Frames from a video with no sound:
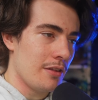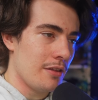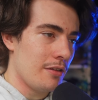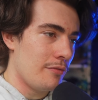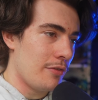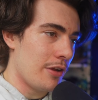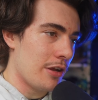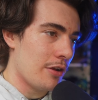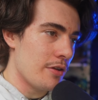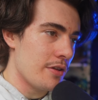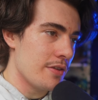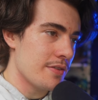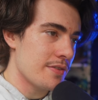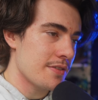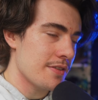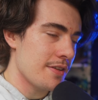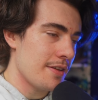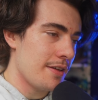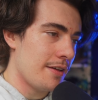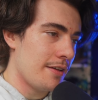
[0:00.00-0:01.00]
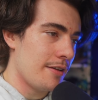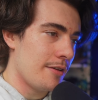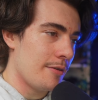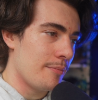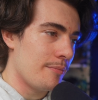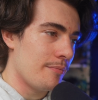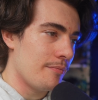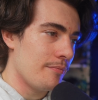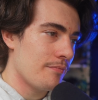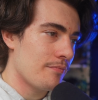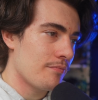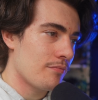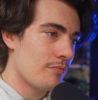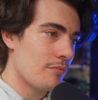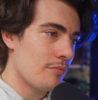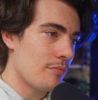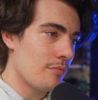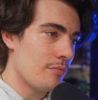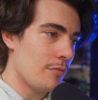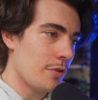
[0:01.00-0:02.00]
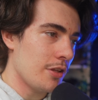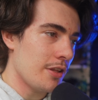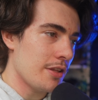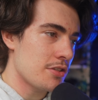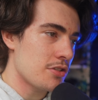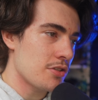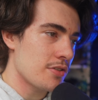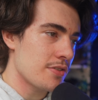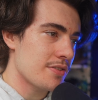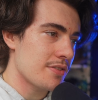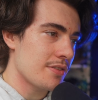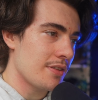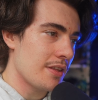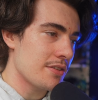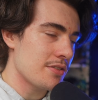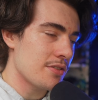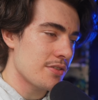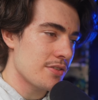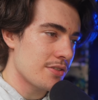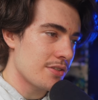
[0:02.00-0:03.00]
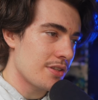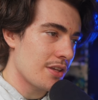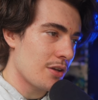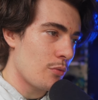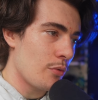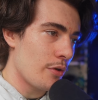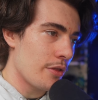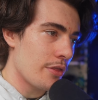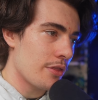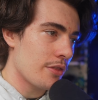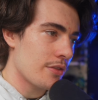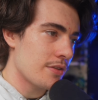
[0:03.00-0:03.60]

It varies, but let's just stick with